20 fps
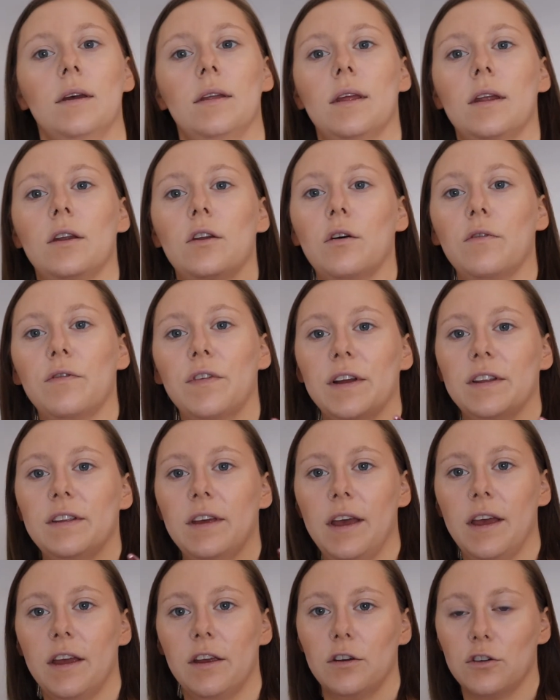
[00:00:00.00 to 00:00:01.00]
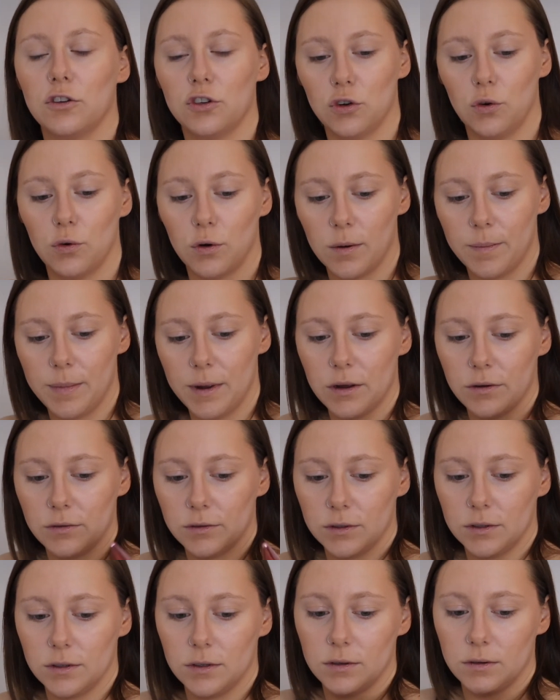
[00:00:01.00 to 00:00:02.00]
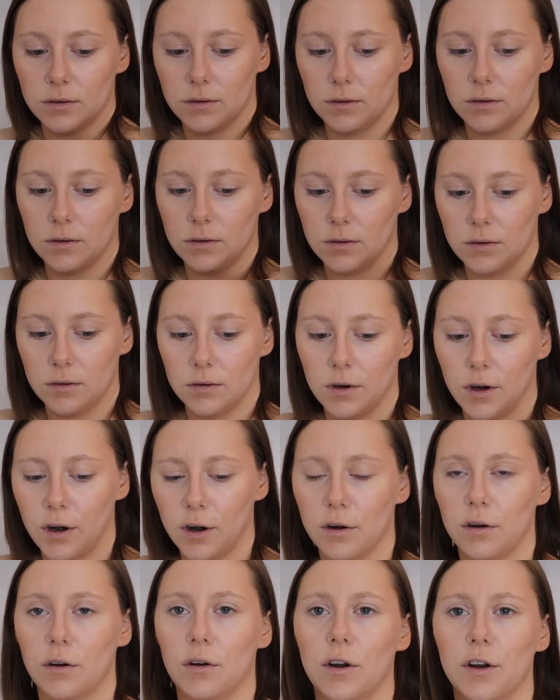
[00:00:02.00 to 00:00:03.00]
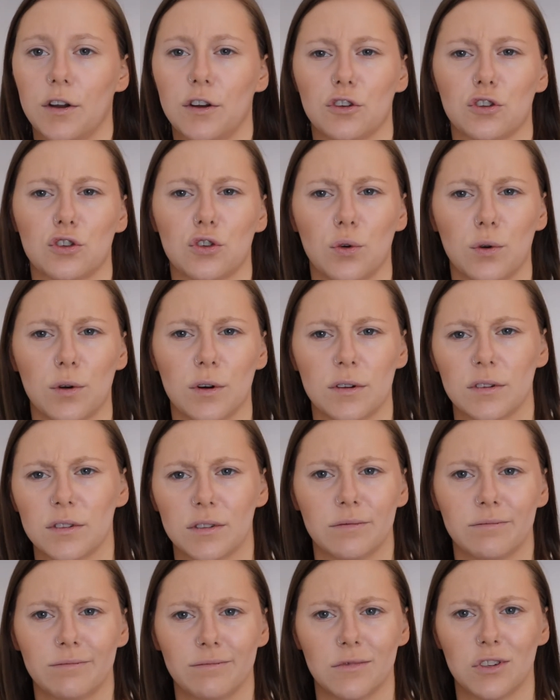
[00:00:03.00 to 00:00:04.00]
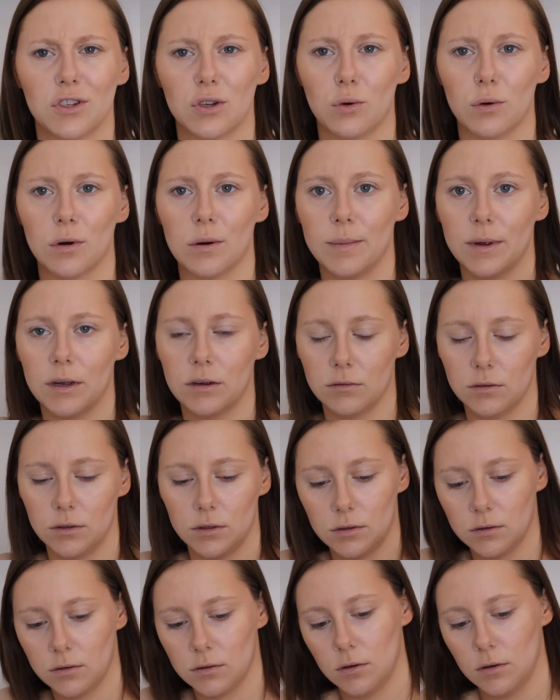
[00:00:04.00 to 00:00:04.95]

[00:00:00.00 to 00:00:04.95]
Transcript: And then don't forget to hit your shoulder bones, or your shoulders, shoulder bones.